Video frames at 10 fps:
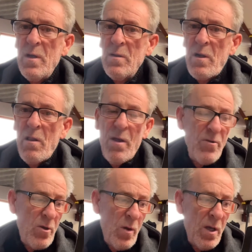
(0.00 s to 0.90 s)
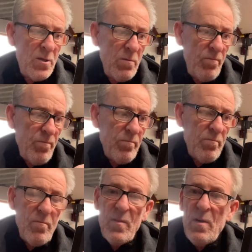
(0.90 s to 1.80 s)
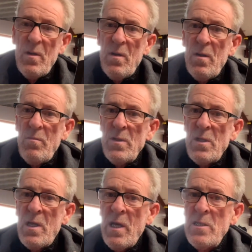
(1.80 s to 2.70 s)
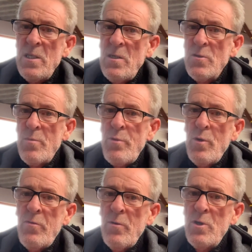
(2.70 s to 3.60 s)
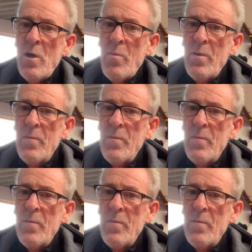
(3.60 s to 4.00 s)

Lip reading: the client requires them. Mr. Casey does a beautiful job.